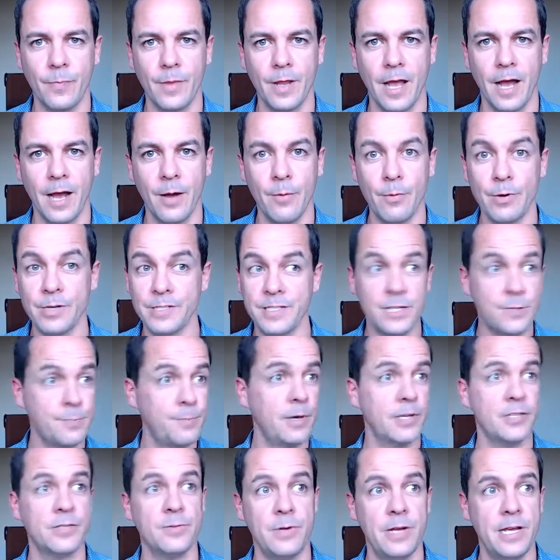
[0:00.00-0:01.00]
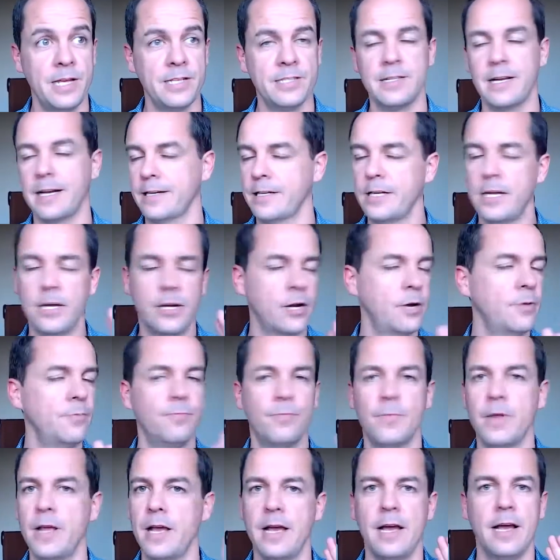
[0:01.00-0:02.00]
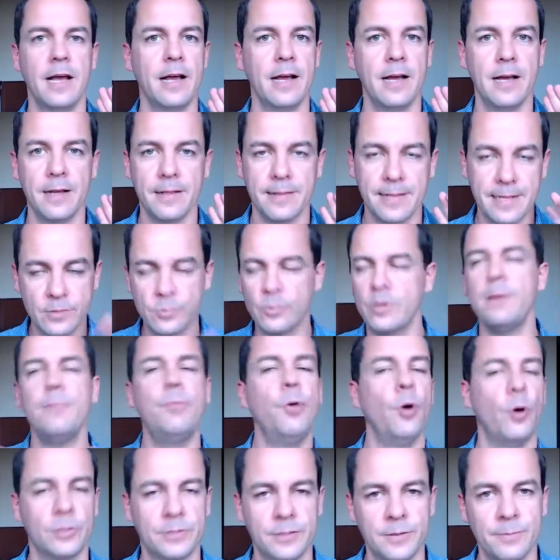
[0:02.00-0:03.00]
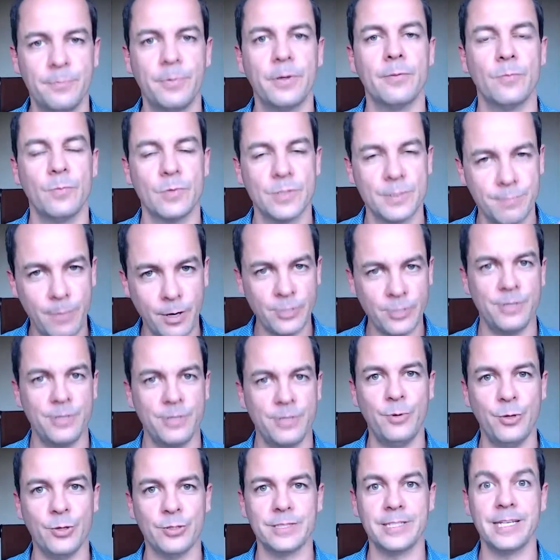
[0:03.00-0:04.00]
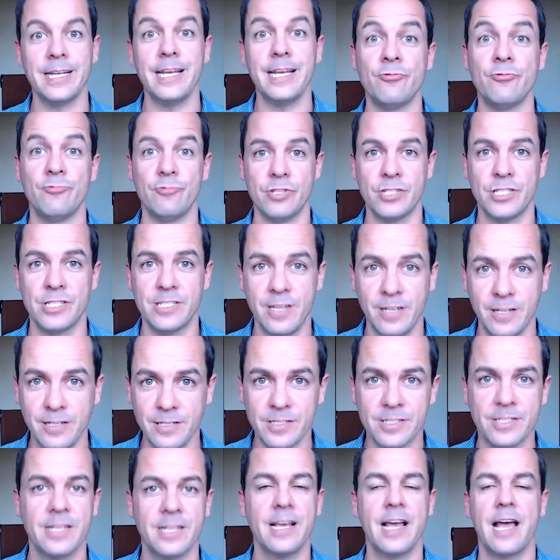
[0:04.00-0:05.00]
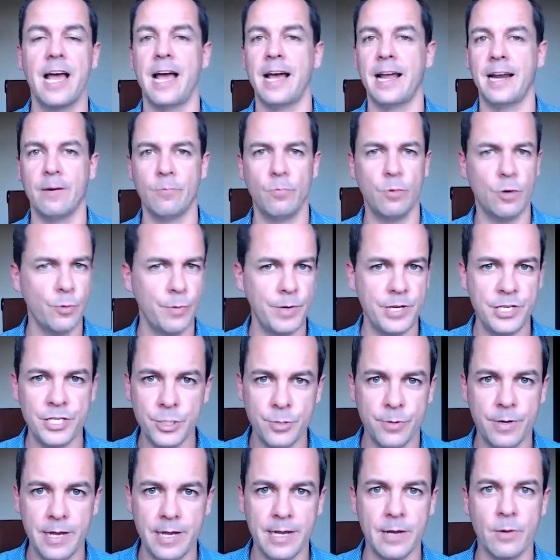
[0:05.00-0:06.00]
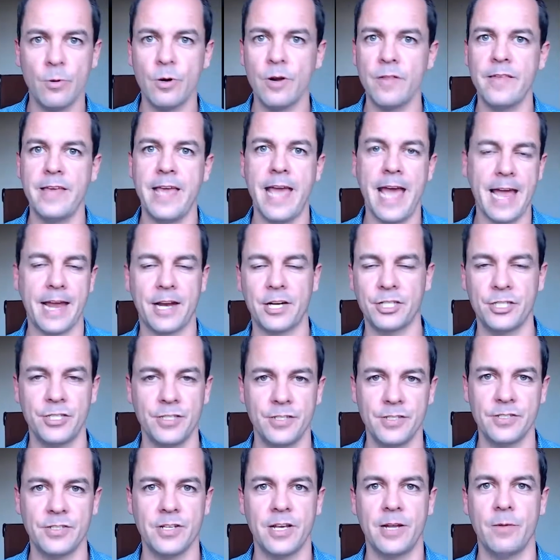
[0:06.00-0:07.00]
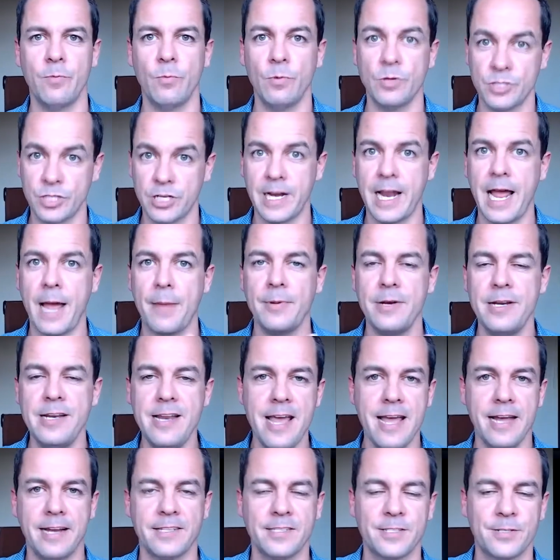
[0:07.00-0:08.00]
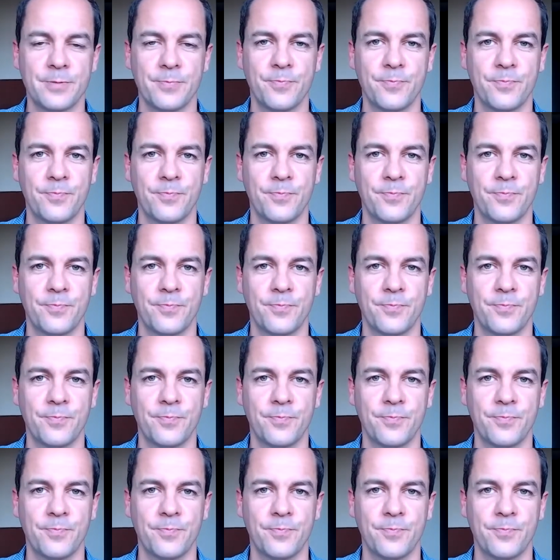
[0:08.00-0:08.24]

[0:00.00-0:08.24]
Whereas this person is like, no, that's all important, but what's most important results and what are we doing or what are the actions and what's going to happen next.